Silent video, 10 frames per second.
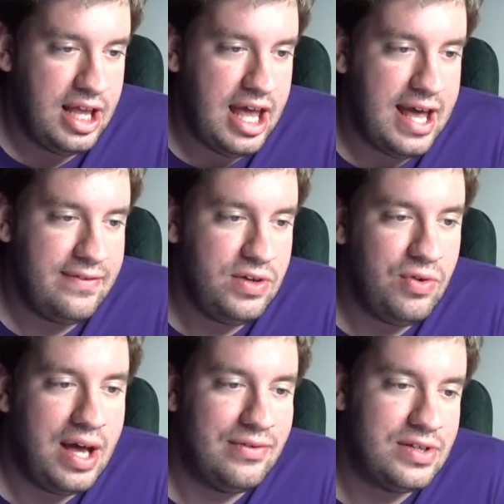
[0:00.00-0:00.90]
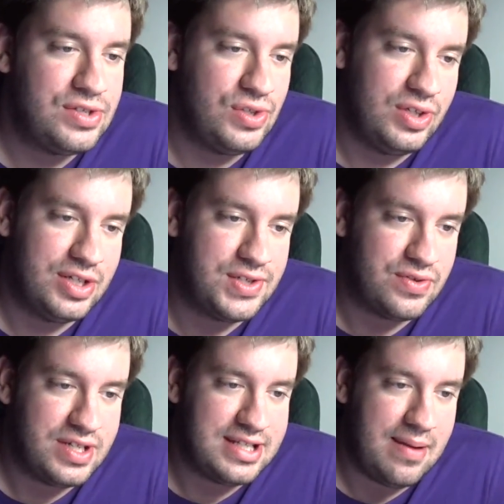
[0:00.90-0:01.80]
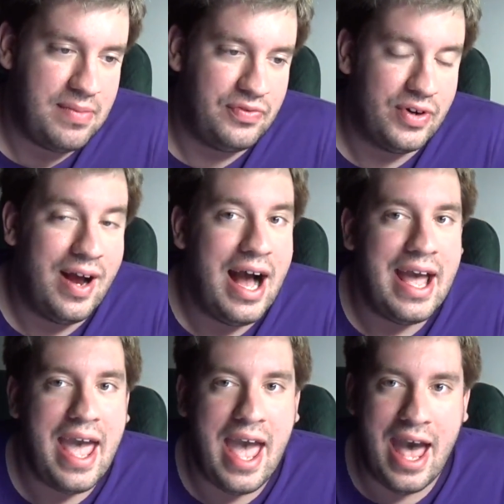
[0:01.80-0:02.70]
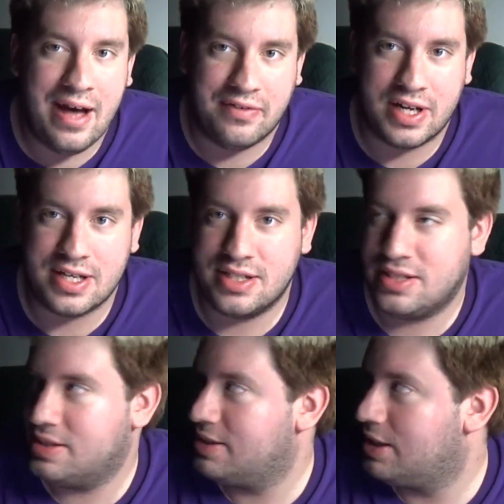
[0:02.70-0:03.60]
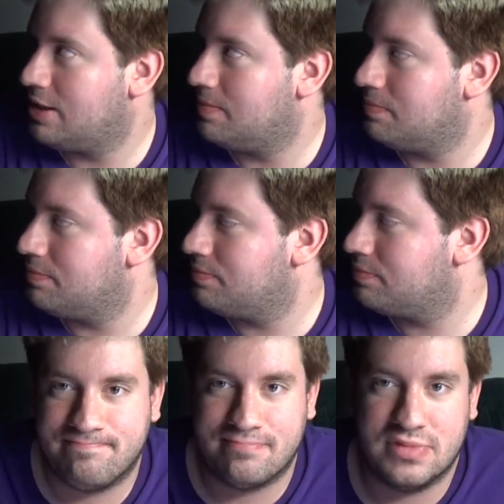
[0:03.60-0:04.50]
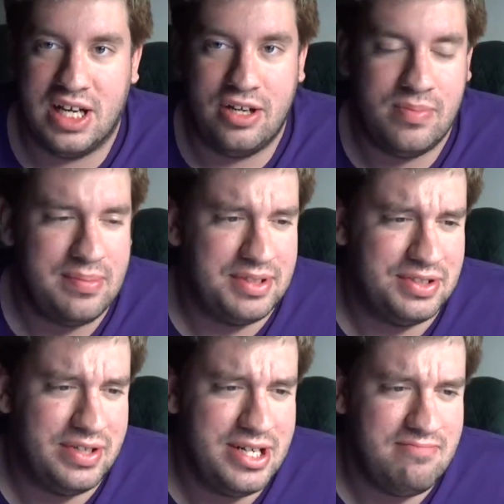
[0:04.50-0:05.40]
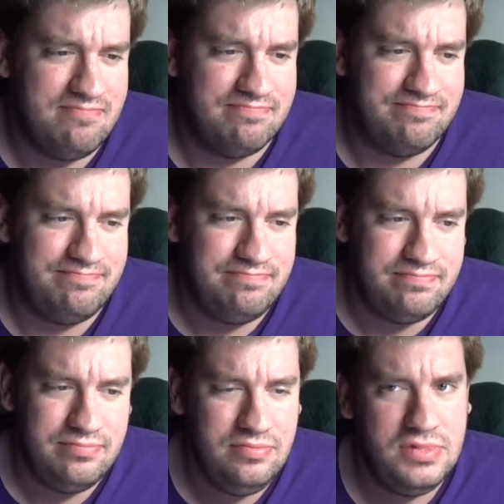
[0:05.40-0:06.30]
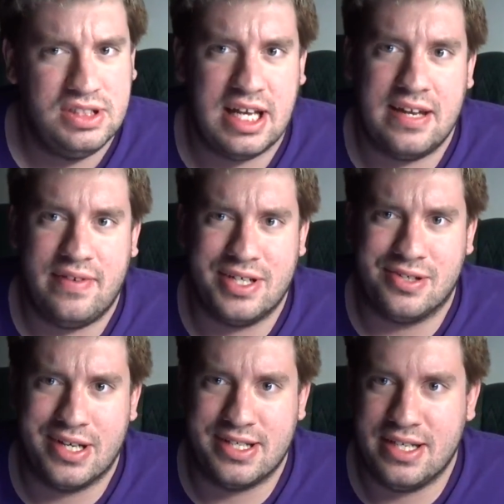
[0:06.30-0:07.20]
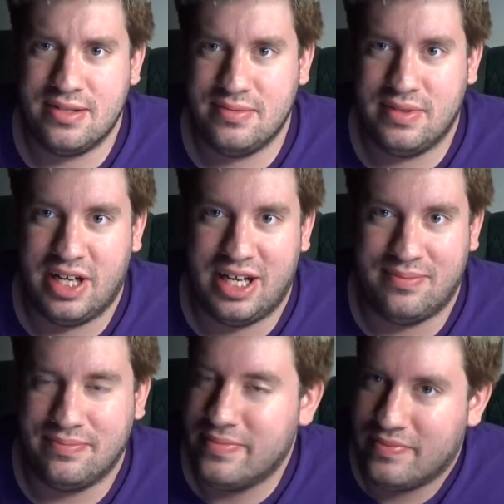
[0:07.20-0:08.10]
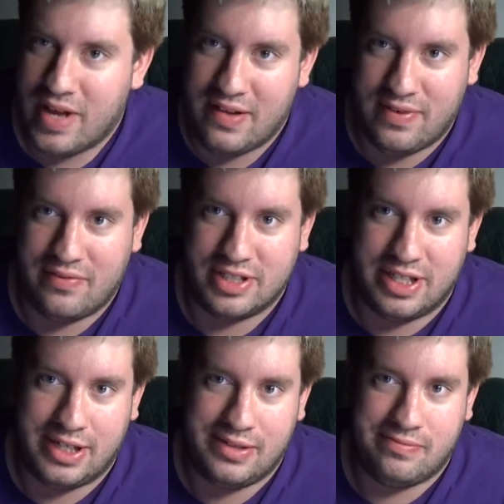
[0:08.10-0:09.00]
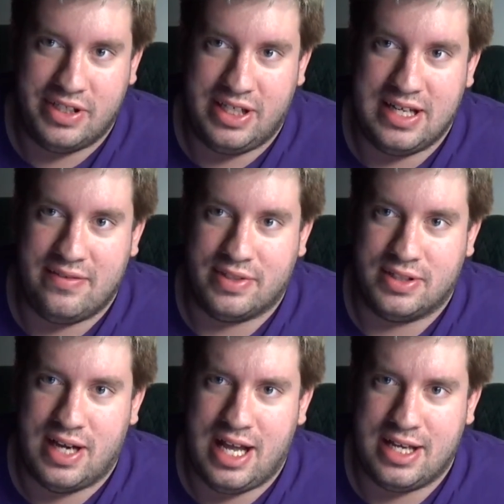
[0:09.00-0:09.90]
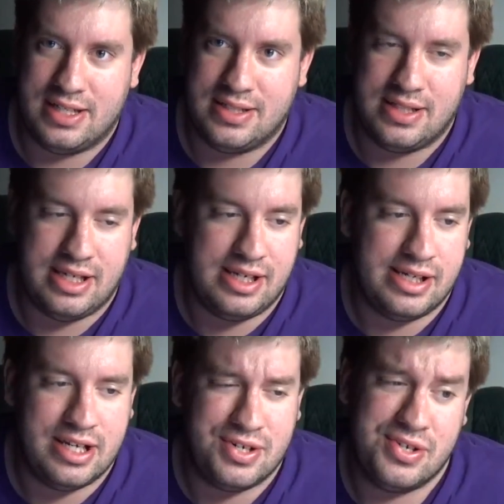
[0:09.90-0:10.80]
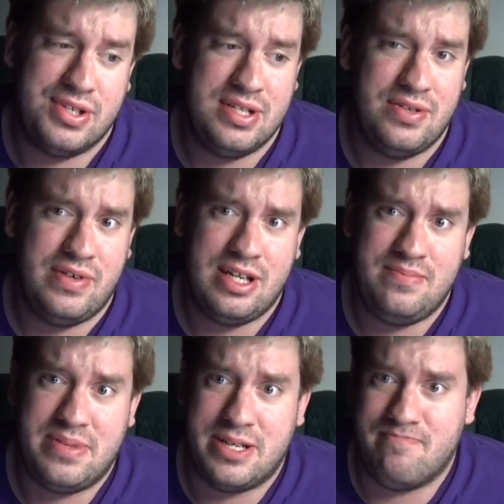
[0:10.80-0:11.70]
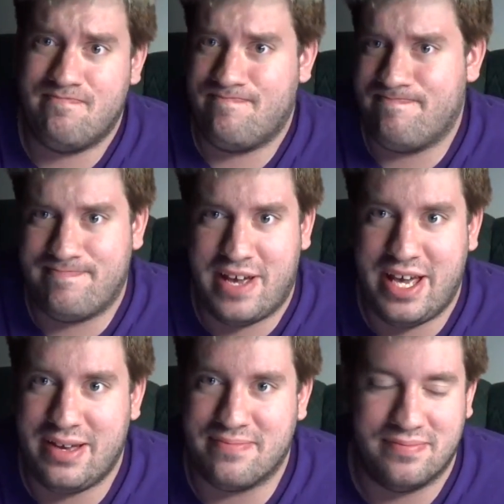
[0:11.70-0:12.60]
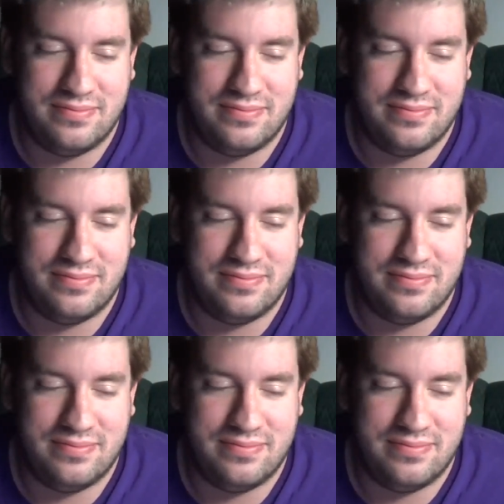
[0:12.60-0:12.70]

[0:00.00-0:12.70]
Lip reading: Have you ever stolen a street sign before? I haven't. I know people do it. It's kind of interesting. I've never done it. Really never had the interest in doing it, but hey.